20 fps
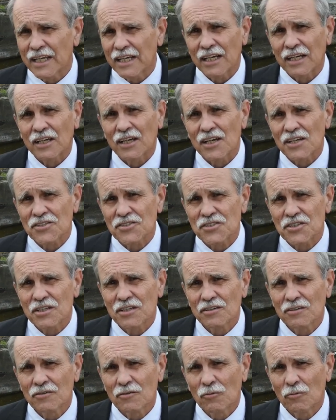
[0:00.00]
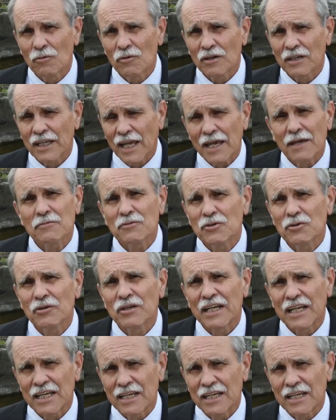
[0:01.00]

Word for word: in Augusta came to an